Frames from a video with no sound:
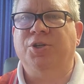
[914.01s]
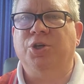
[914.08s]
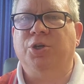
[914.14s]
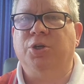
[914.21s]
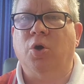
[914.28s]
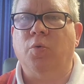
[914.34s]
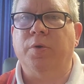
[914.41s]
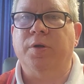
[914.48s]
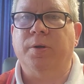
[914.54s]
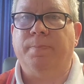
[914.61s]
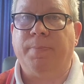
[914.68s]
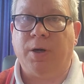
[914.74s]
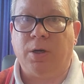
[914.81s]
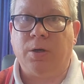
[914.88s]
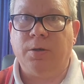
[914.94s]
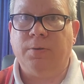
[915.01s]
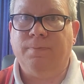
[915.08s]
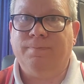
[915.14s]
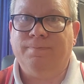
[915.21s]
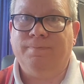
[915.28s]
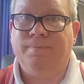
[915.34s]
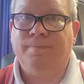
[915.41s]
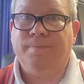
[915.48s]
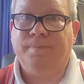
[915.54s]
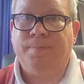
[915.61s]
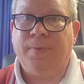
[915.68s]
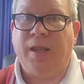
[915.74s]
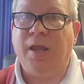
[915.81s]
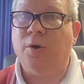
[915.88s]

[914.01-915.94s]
you're going to burn.